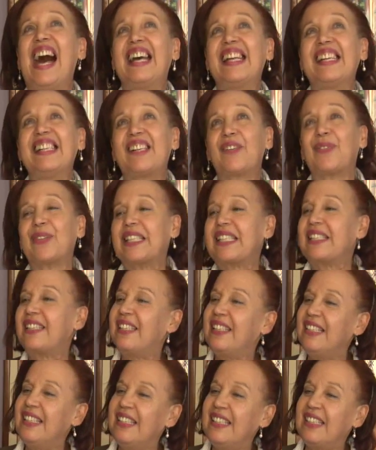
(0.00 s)
and it was
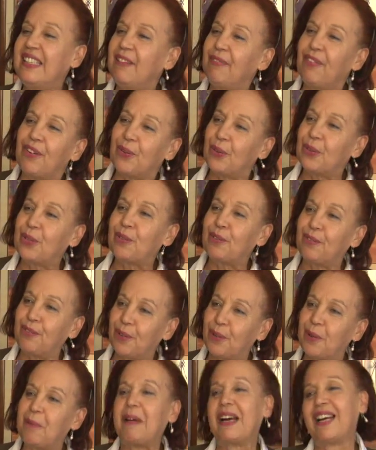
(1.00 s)
difficult to
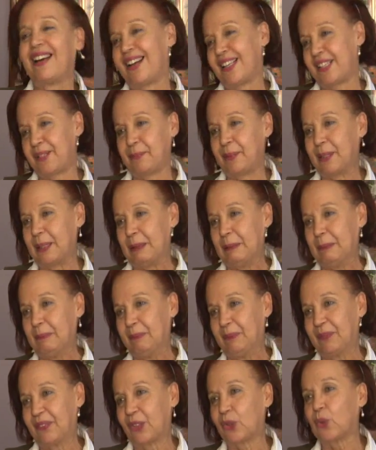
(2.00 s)
follow my husband.
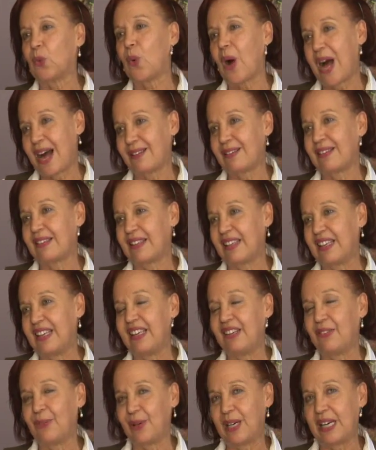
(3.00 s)
It was,
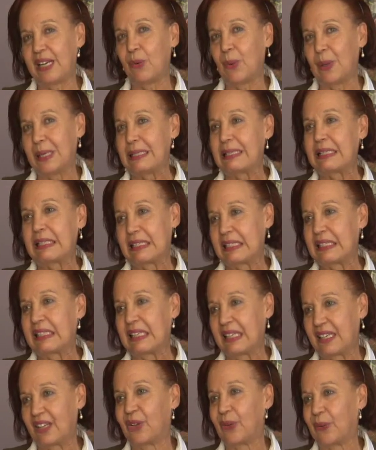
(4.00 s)
he really was,
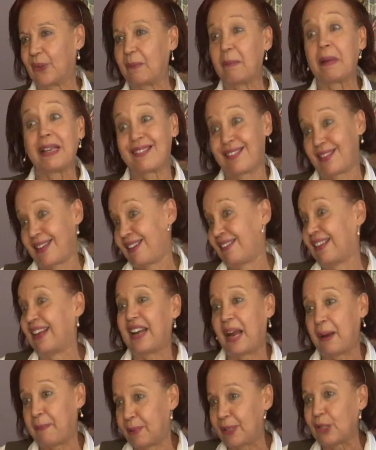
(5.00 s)
you know, the best thing
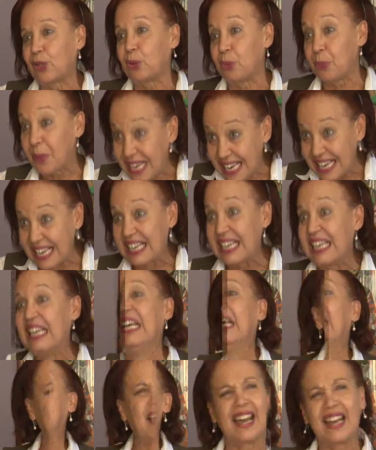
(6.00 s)
that happened to me.
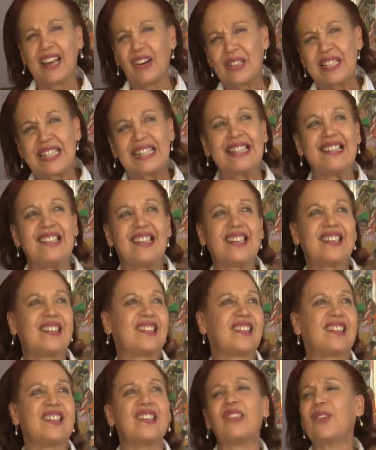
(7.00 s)
I got
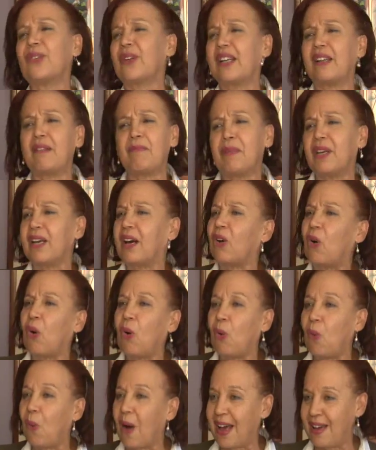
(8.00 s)
suggestions, you can be a
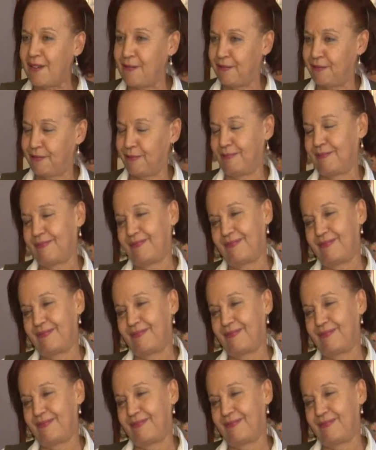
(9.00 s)
co-wife.